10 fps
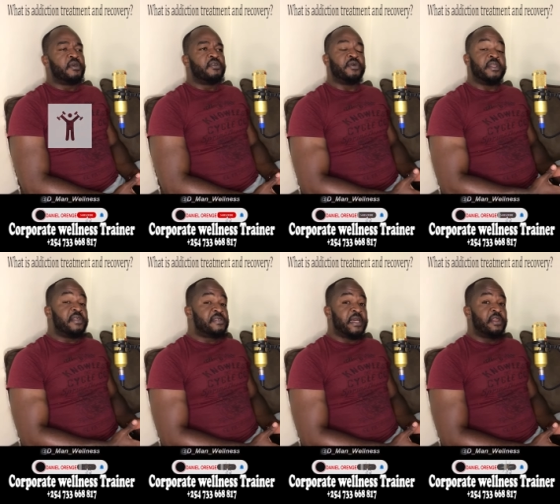So, in
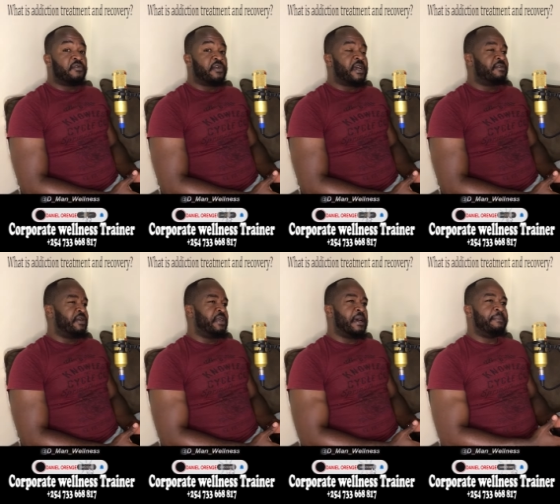this journey of
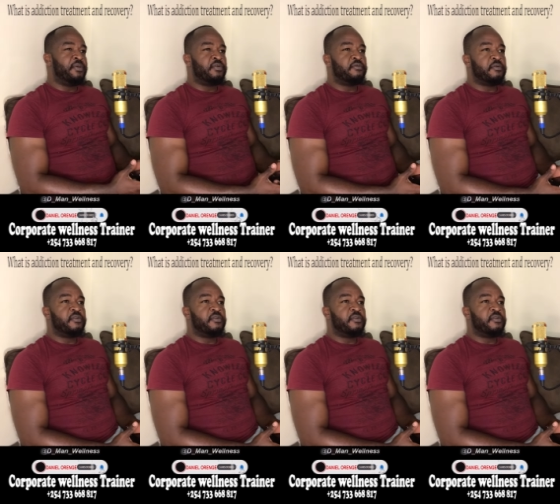recovery, a beautiful